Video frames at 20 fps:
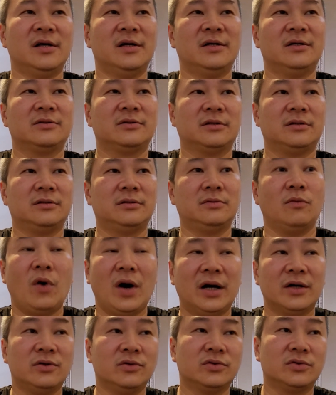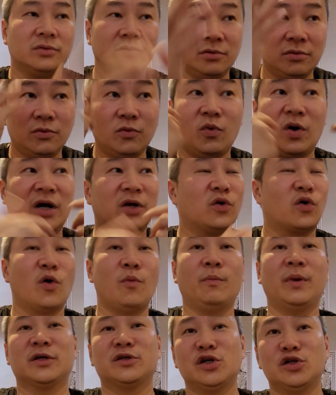So, wow, your
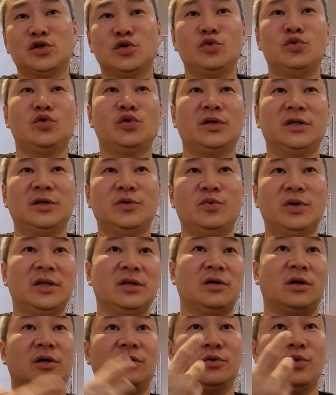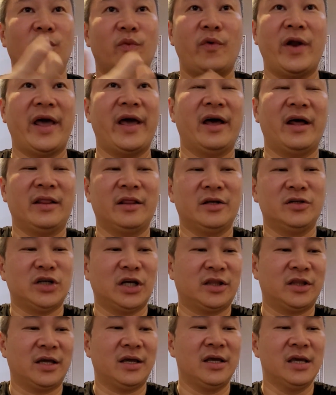complexion so good, even you're very
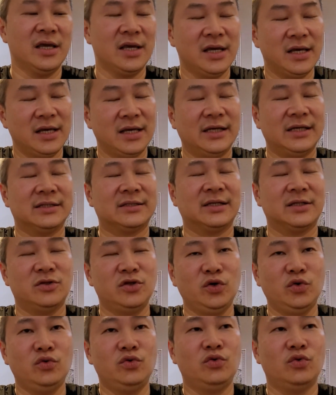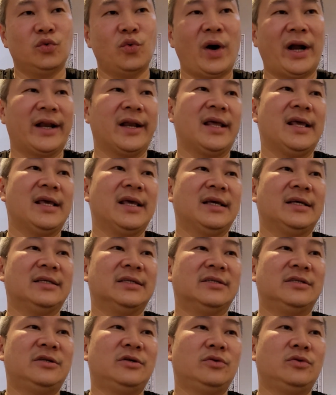energetic. It's due to what?
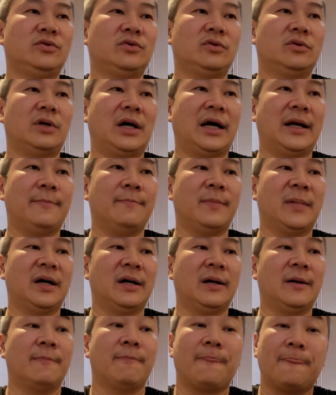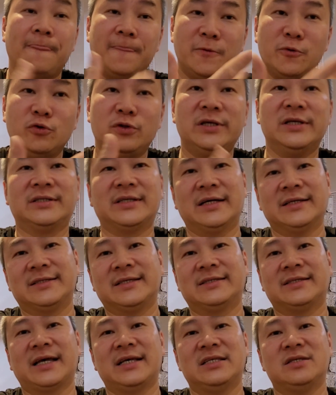It's due to do this
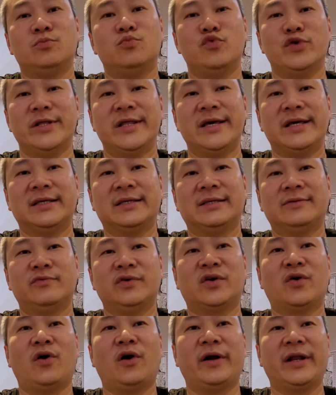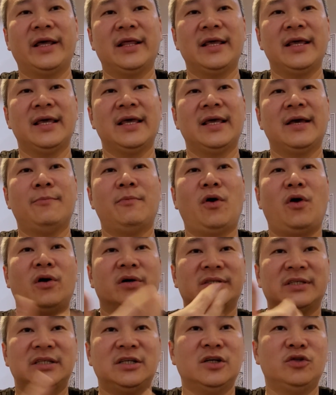exercise breathing. We call it more
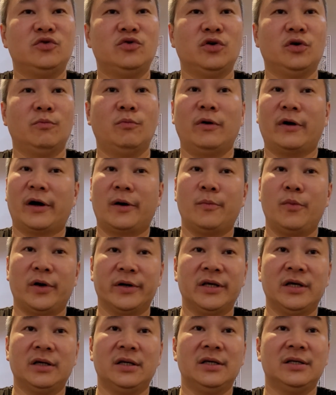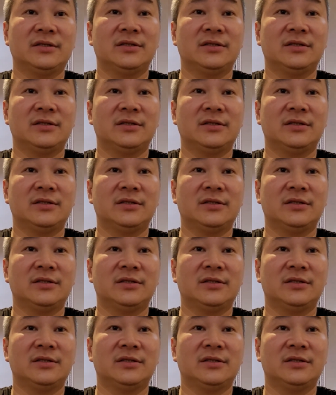oxygen to your body.